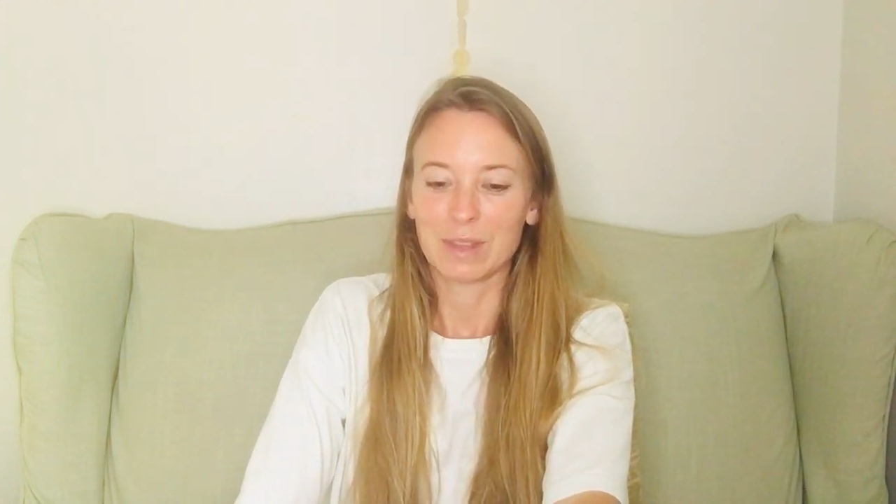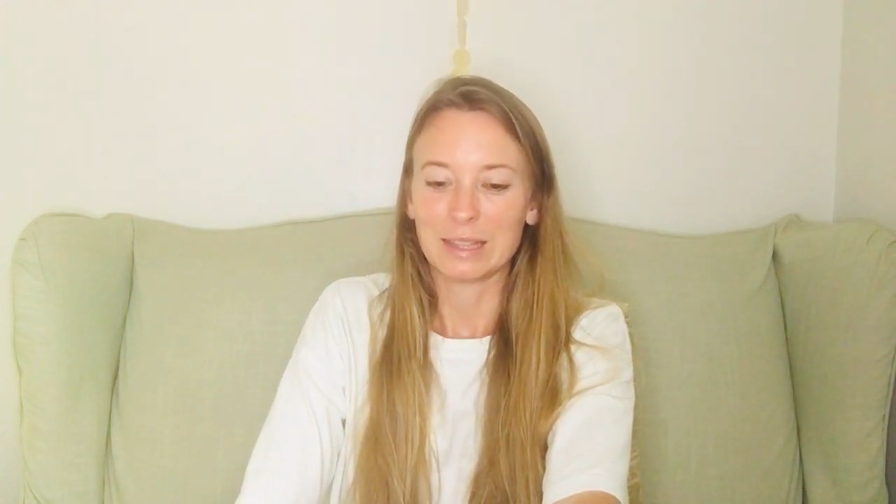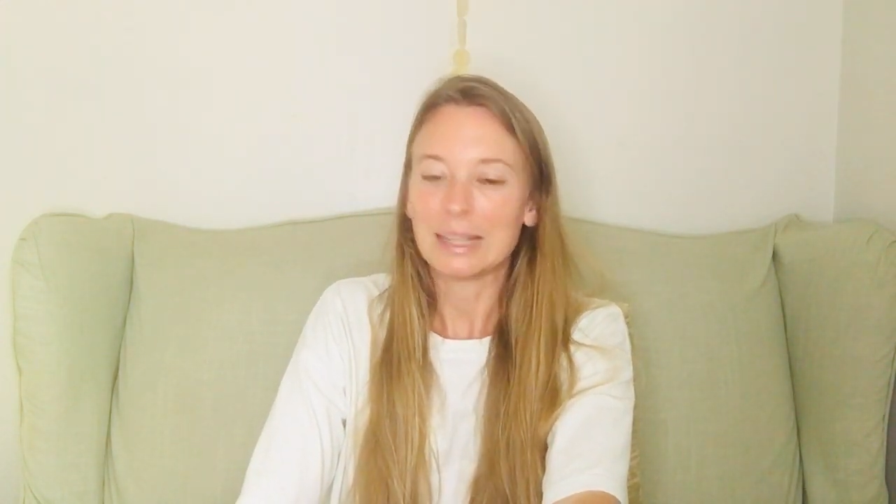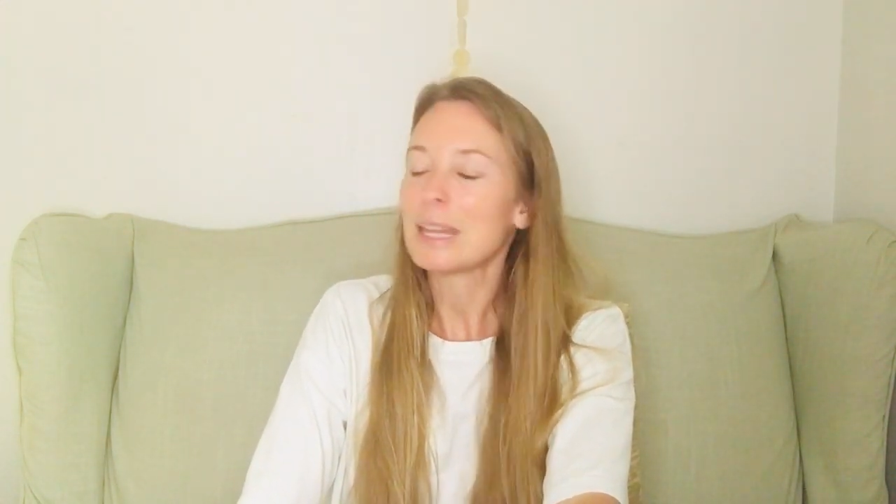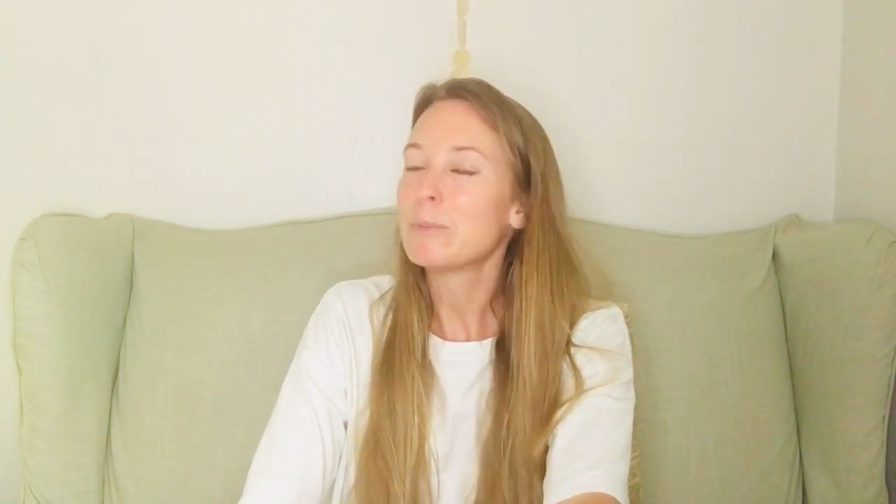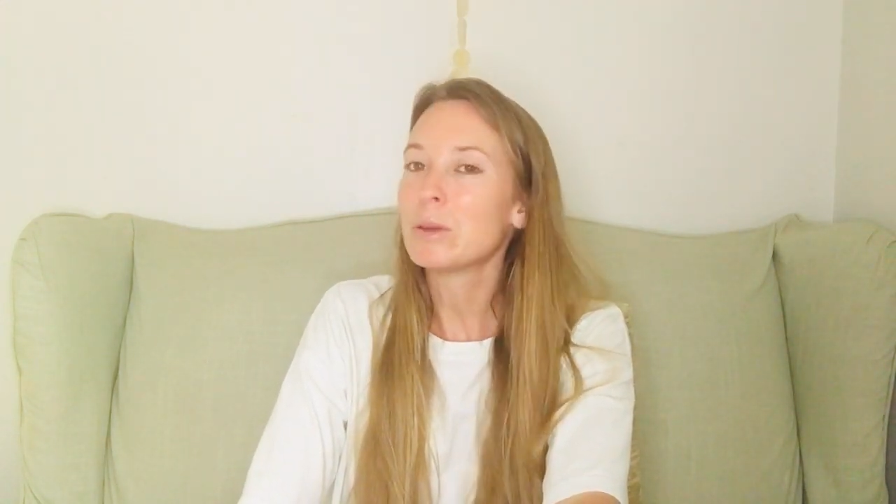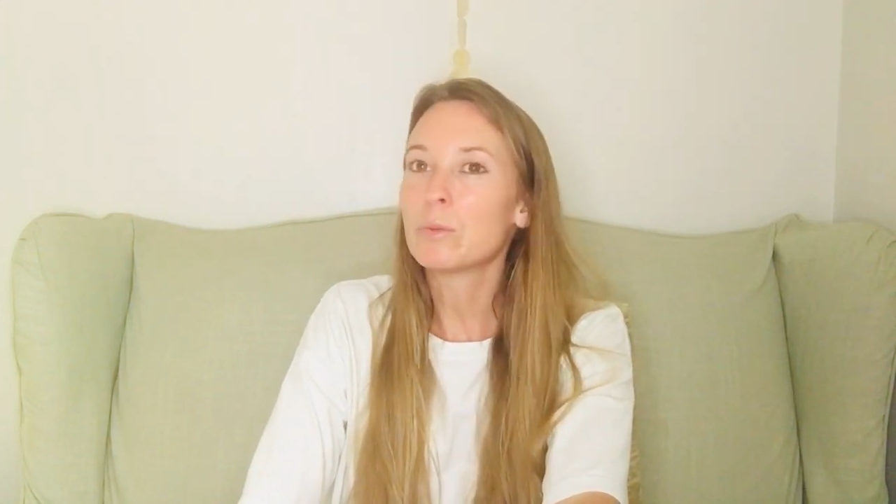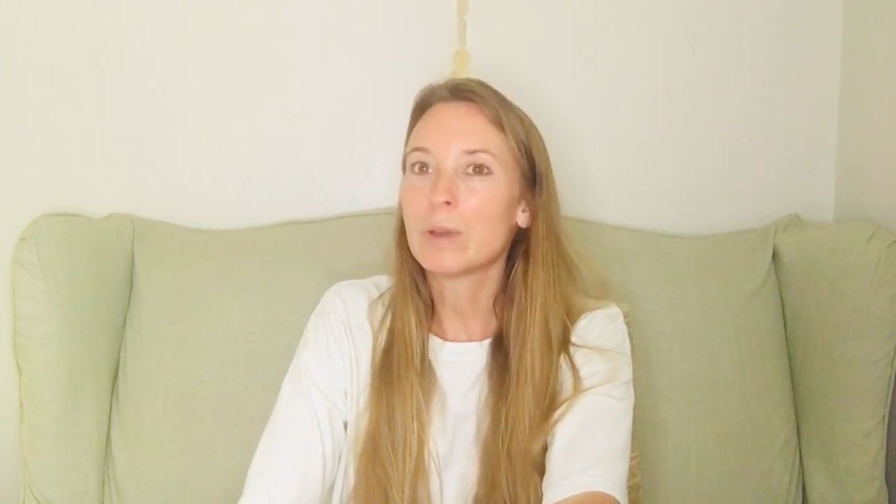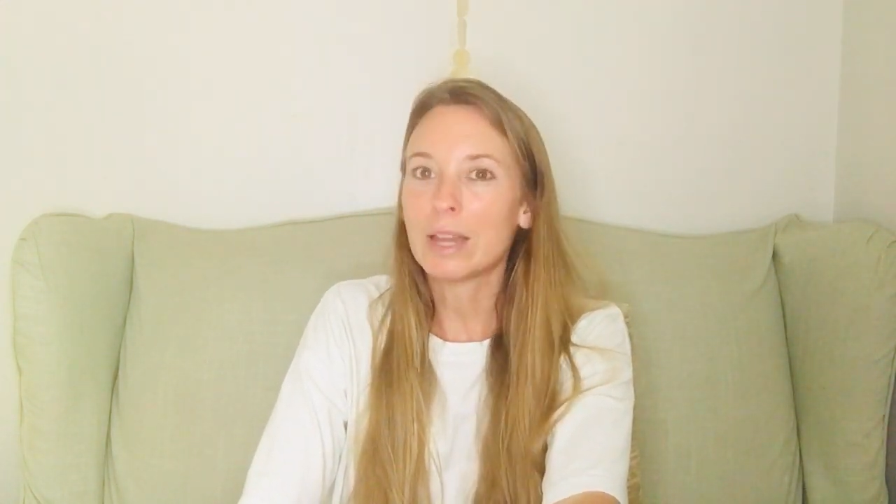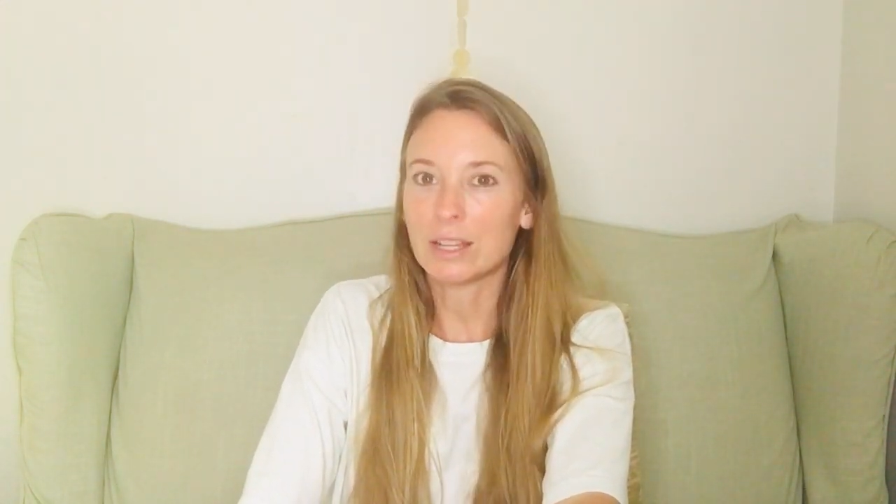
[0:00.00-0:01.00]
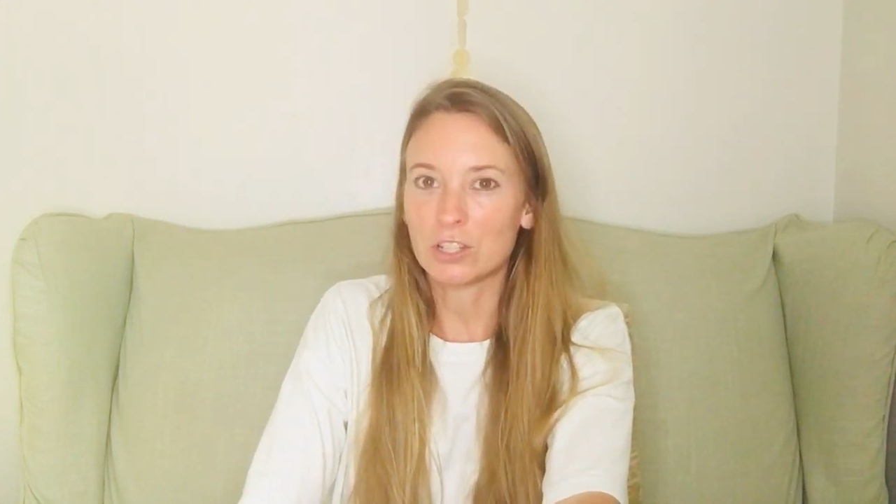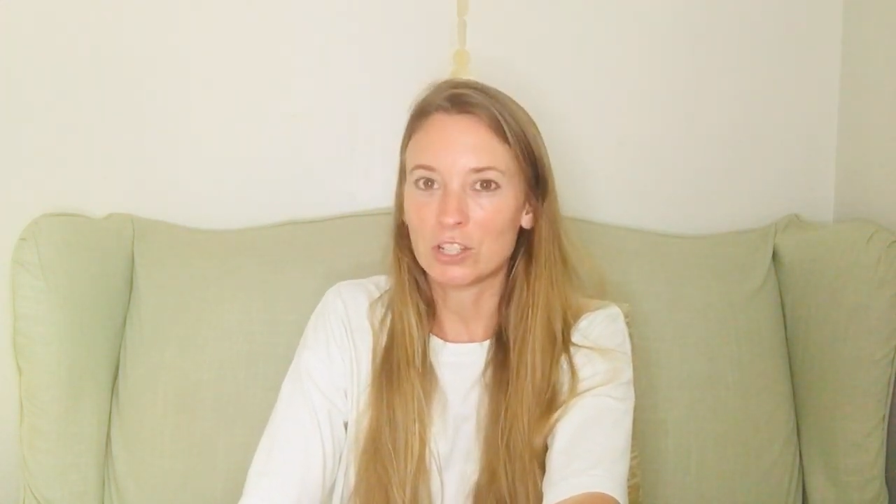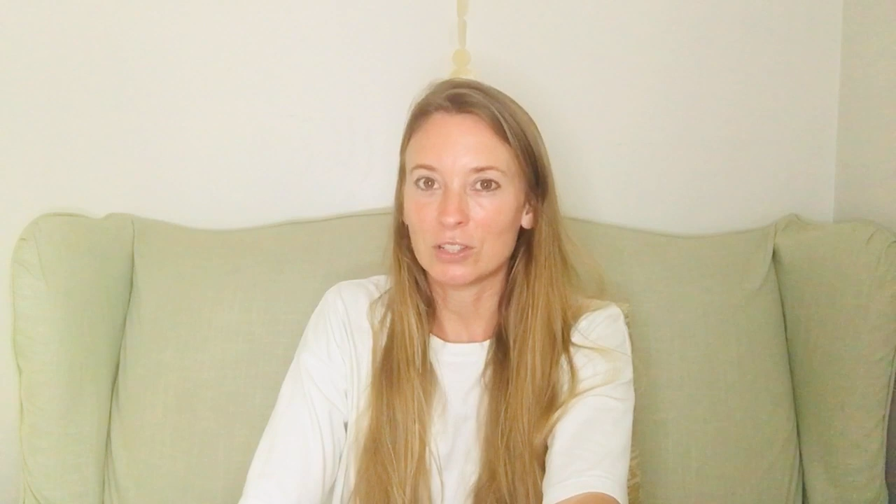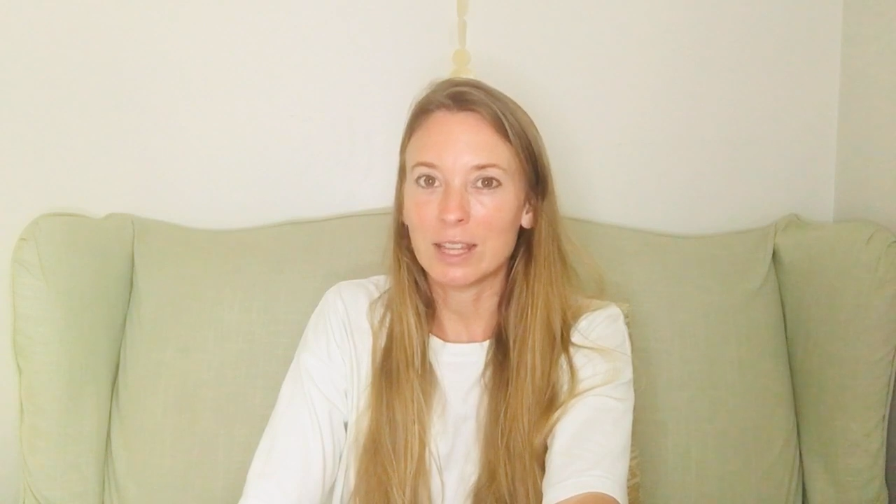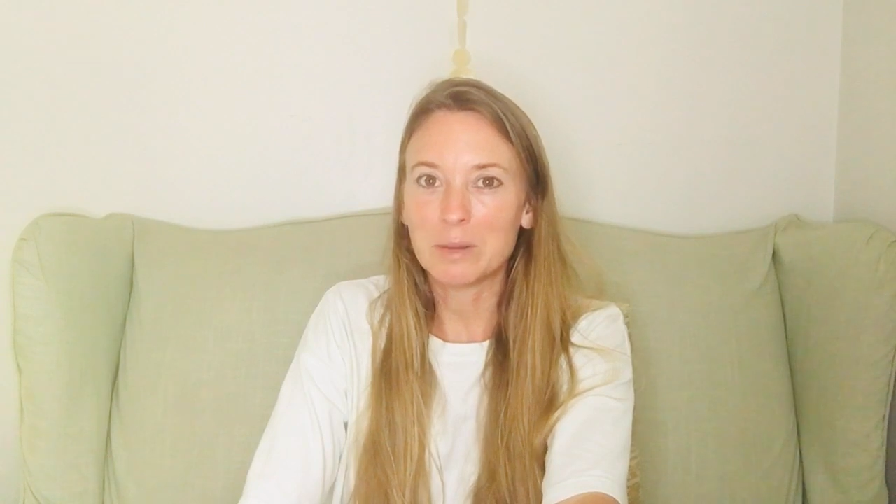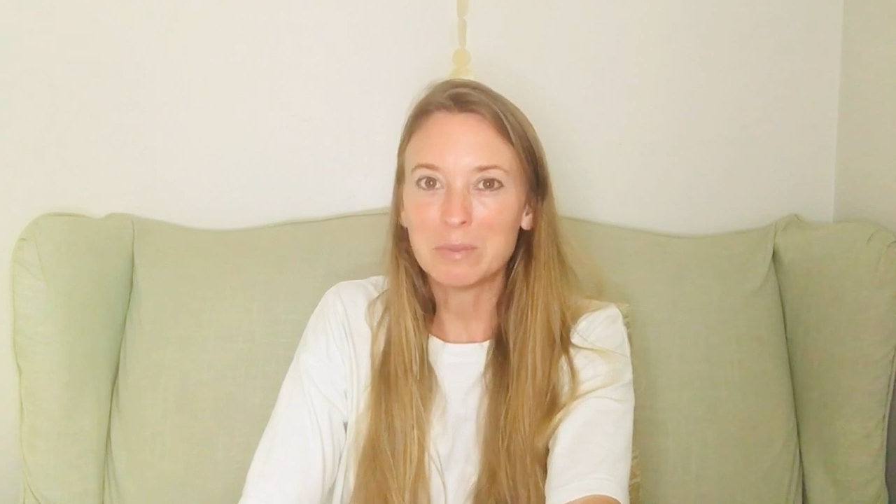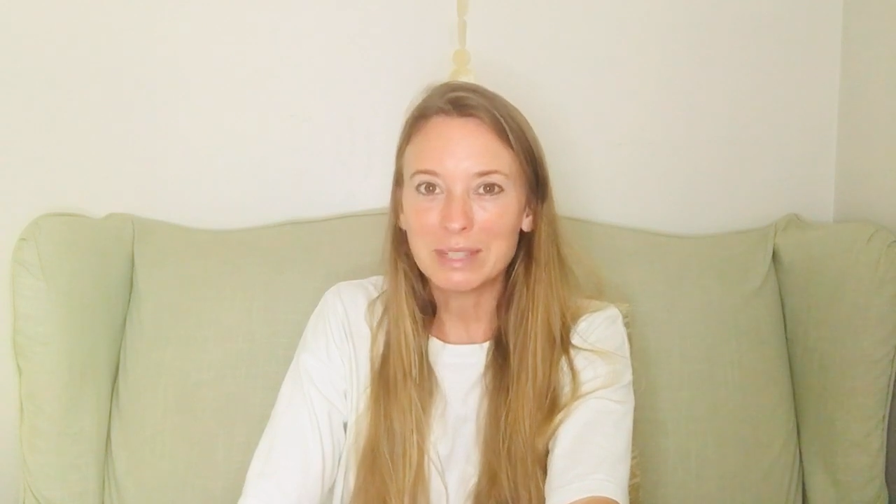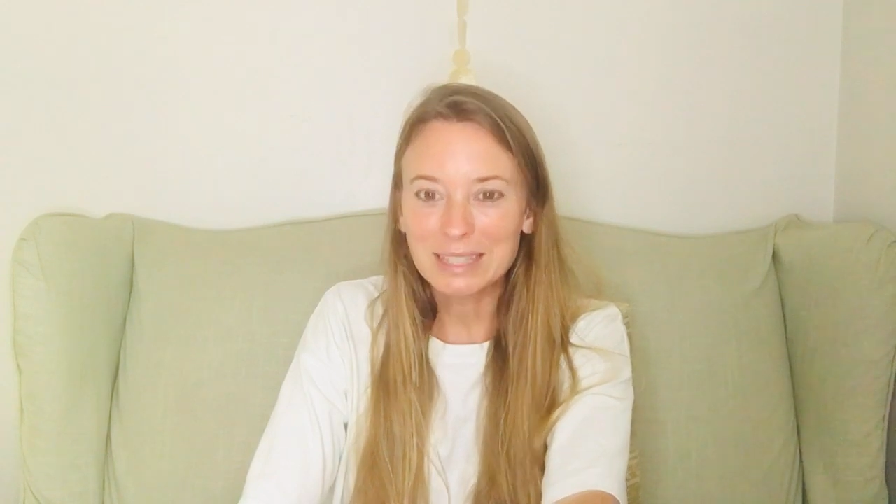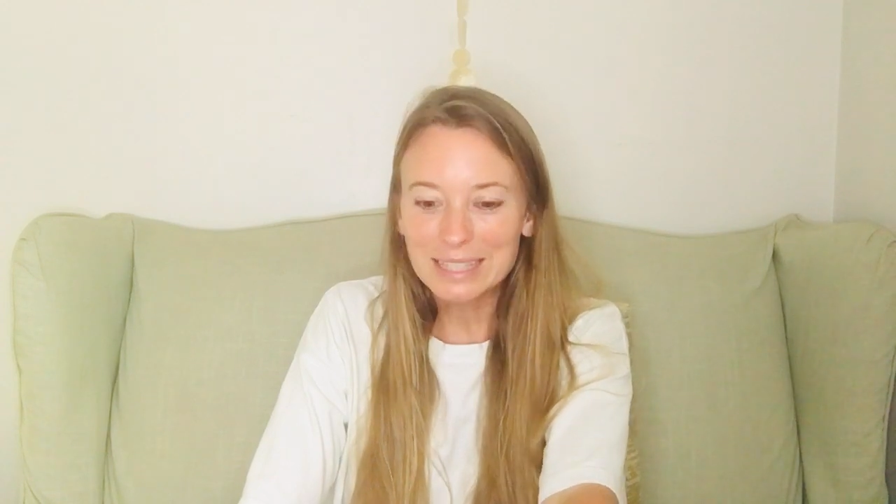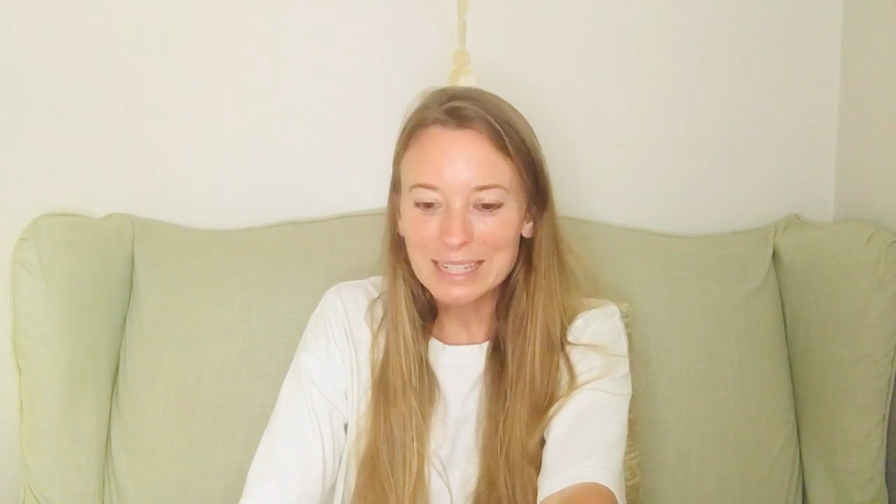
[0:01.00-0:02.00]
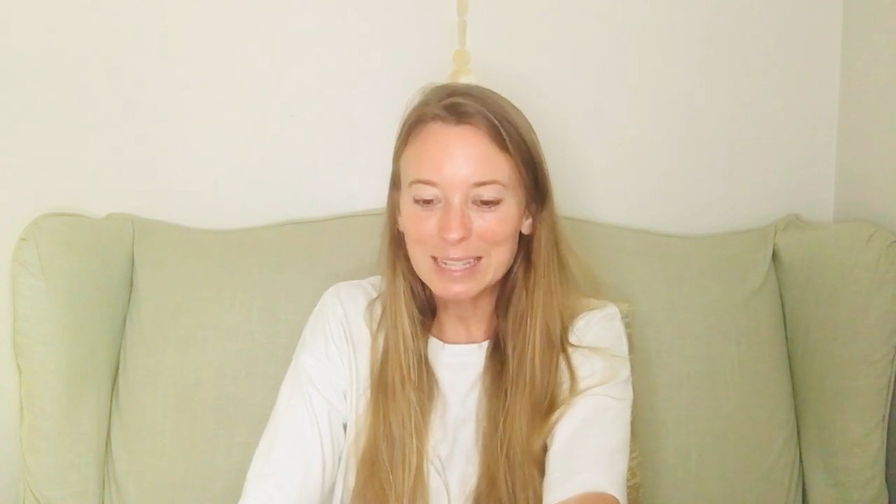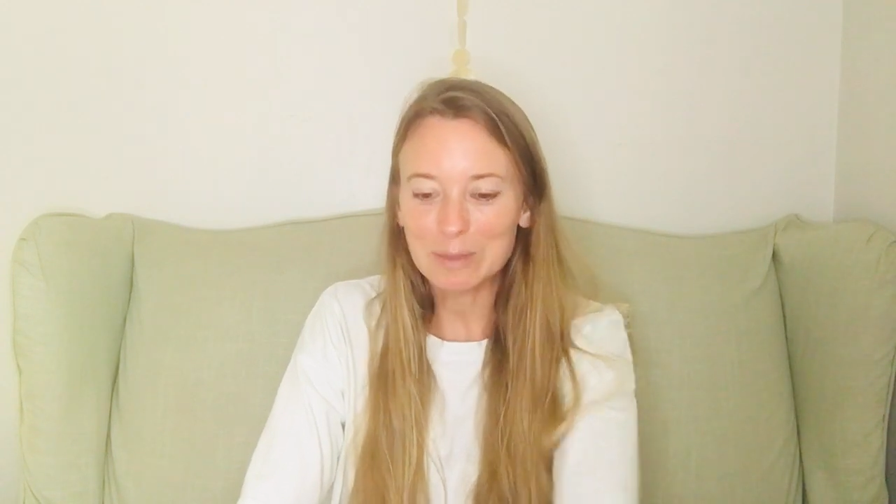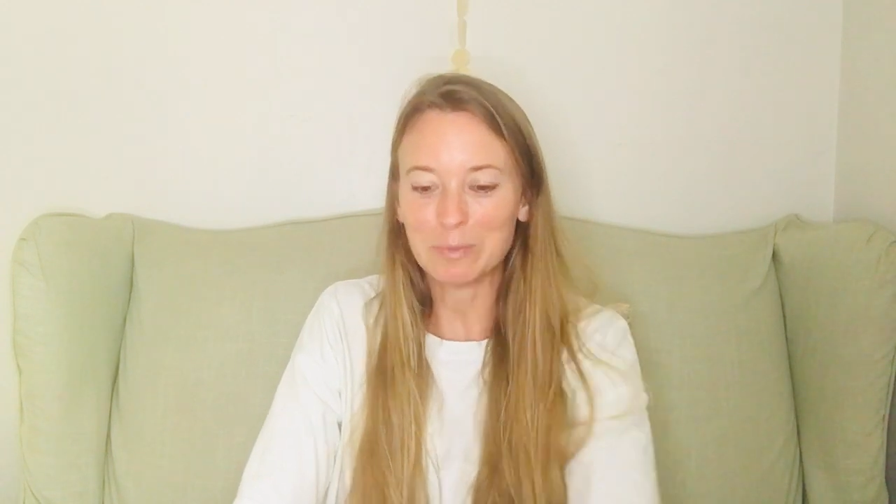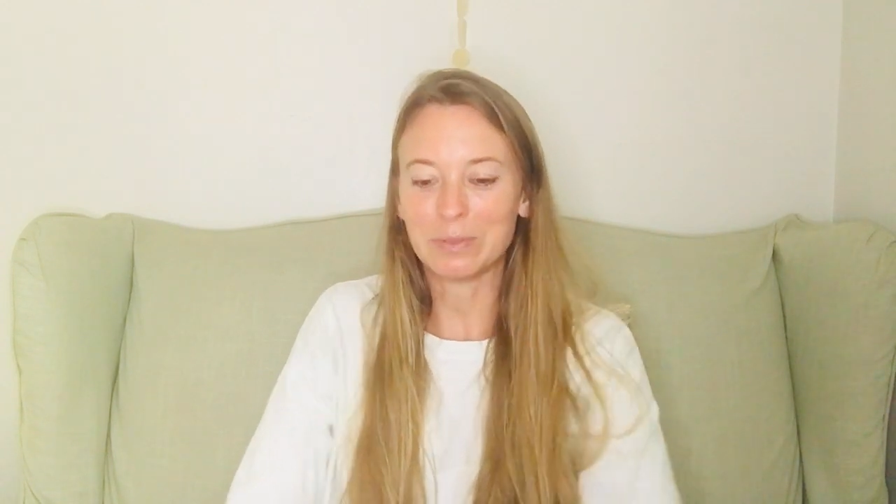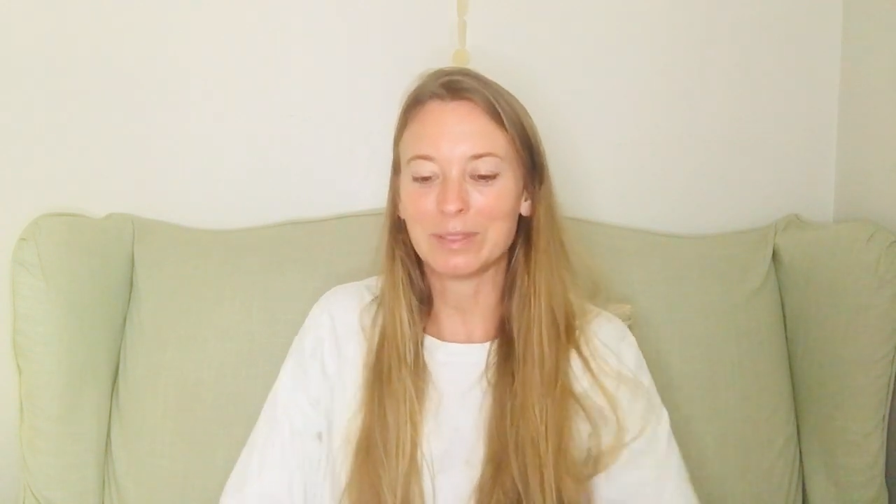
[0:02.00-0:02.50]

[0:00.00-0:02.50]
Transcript: Let it be rich. Let it be deep.